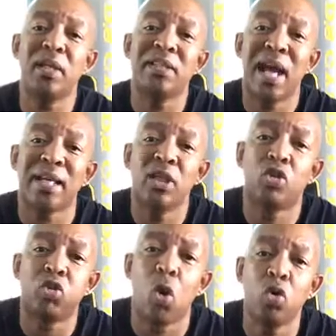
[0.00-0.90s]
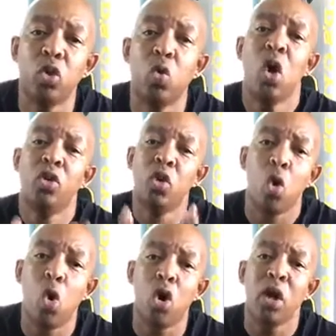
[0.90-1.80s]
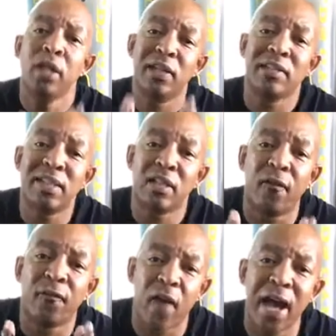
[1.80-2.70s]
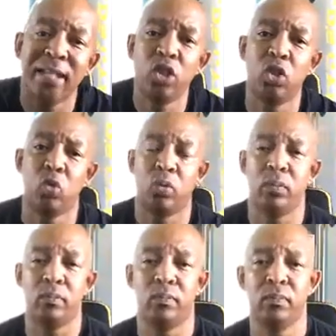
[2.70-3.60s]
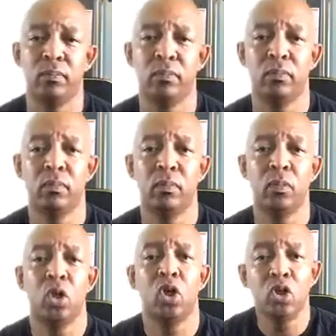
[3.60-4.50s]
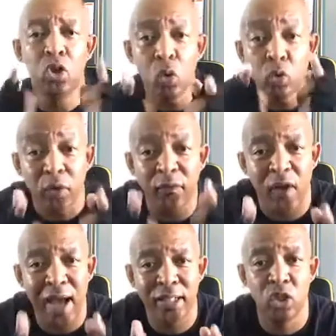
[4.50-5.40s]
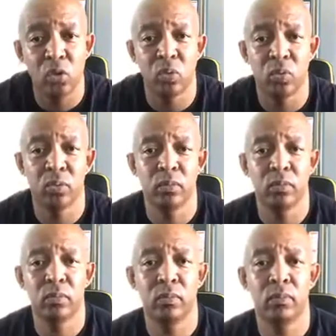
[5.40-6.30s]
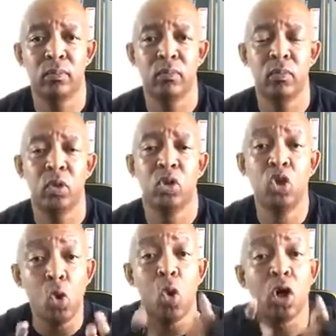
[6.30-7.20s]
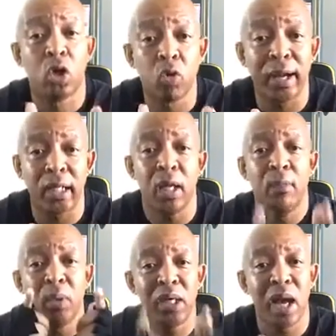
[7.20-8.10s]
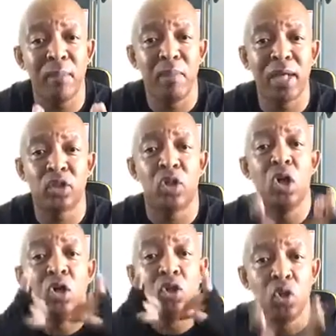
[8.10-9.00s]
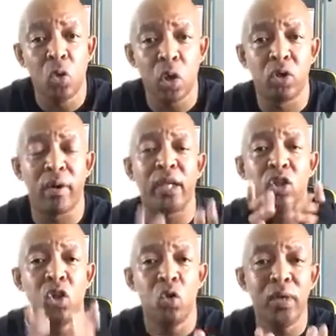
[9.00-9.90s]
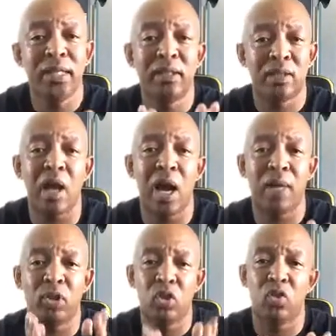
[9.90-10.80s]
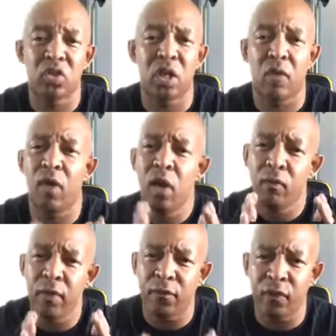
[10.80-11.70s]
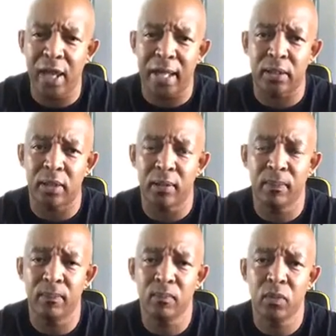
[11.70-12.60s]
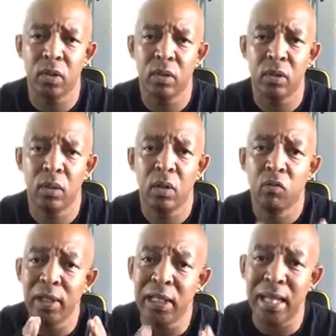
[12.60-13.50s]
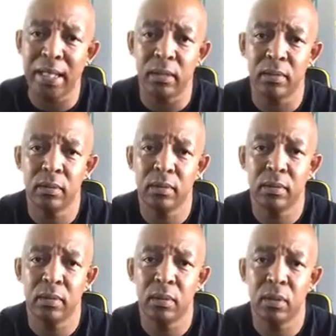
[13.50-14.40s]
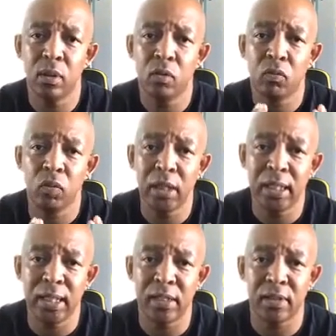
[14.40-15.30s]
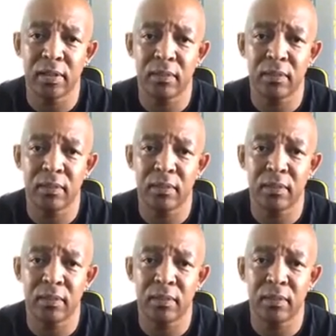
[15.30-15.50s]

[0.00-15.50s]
not control you, nor does it define you. You define you. You are great beyond measure. You are great. You need the time to yourself. Reflect. Relate. Release.